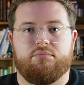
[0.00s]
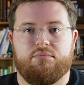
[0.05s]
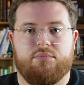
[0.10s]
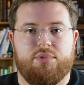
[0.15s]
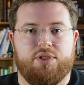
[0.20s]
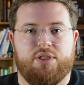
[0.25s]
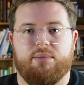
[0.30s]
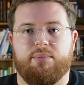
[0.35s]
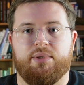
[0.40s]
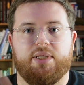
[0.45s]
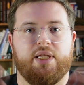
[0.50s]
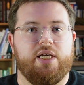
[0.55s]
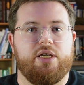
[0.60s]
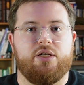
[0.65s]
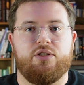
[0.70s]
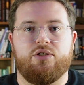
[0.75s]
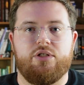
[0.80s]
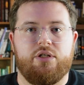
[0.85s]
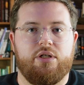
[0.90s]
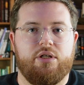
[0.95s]

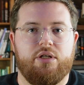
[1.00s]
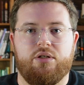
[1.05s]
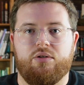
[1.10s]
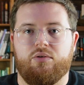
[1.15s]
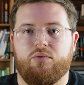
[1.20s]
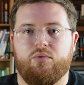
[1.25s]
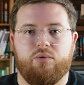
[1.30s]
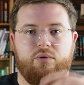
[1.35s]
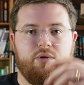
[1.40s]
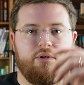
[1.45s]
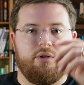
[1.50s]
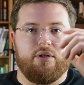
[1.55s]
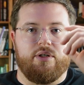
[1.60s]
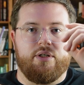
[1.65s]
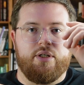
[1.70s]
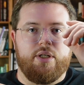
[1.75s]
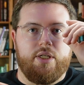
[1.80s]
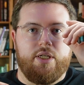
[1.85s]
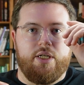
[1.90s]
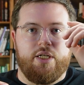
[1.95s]
stimulation or